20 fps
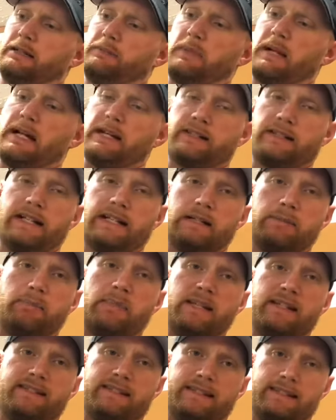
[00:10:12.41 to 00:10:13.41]
I actually had to
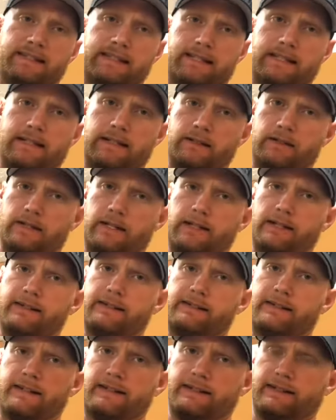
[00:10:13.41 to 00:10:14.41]
piece this together. Now this
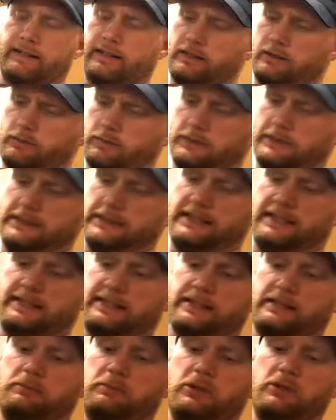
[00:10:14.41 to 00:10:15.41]
doesn't come in. This is
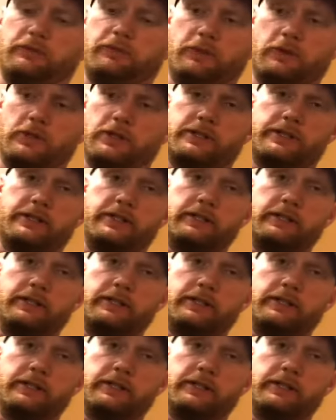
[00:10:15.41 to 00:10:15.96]
a Blue Force.